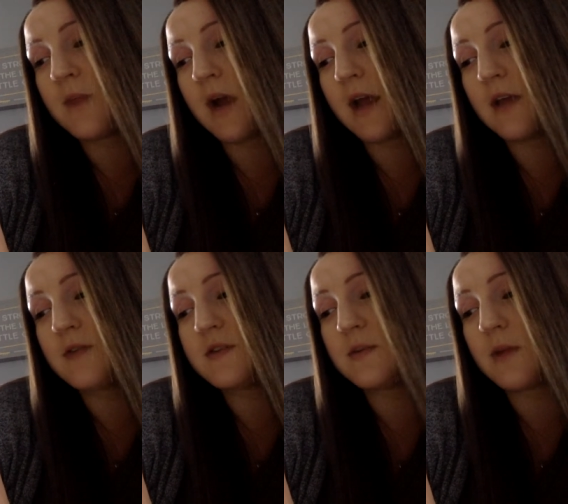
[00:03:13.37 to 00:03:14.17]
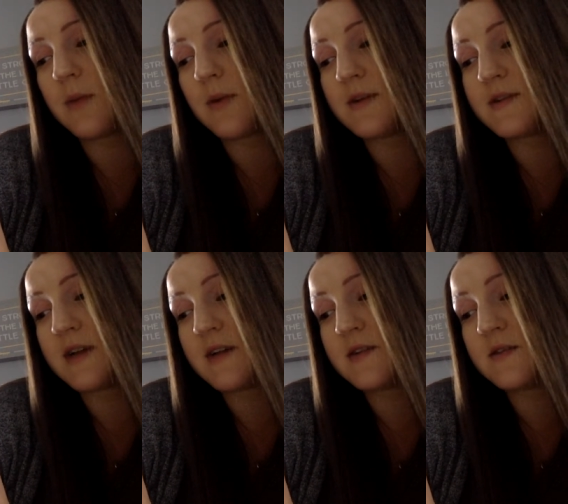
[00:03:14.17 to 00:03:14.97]
I used to be a
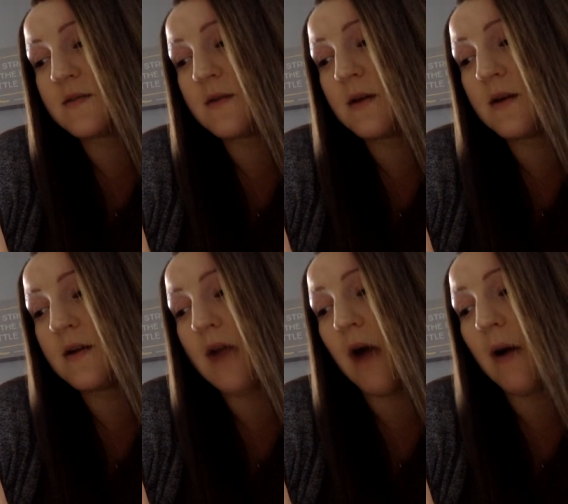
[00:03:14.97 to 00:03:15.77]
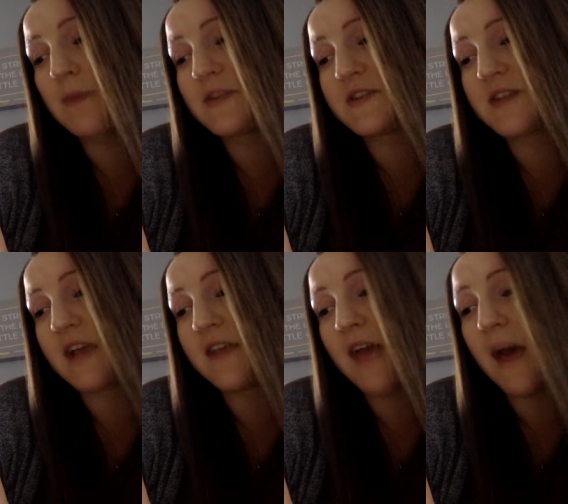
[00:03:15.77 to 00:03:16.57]
princess. Now I'm just
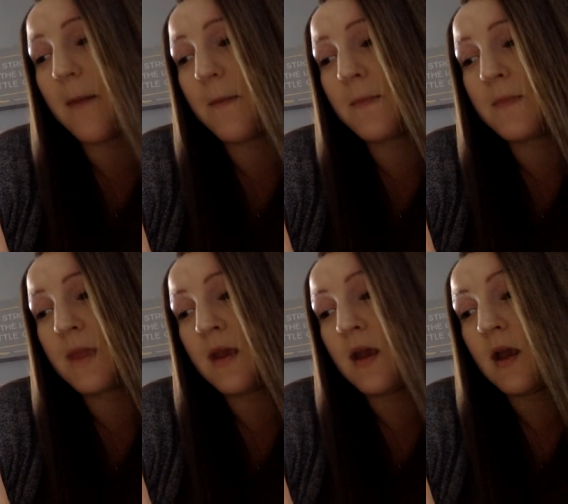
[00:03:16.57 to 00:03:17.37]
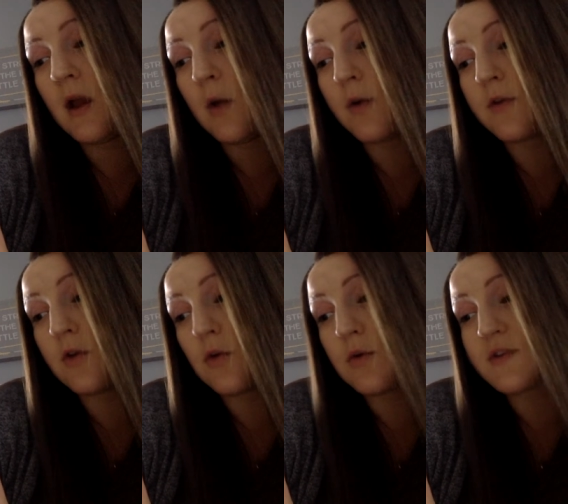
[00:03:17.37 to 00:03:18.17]
like them. With
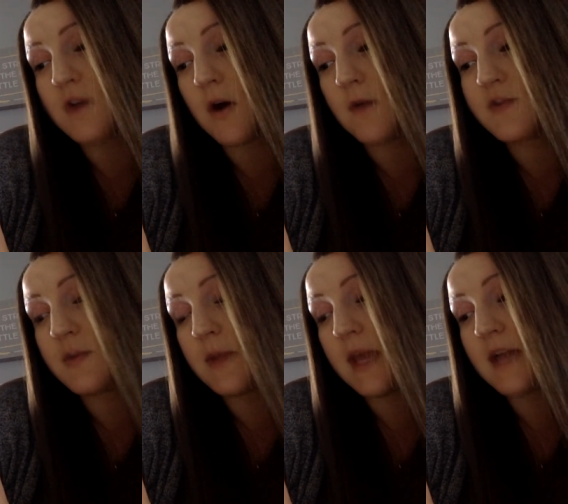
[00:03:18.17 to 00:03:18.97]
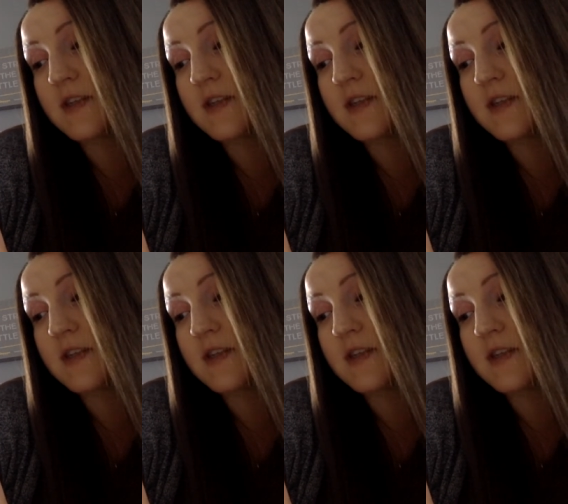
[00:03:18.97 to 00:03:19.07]
new resolve, she began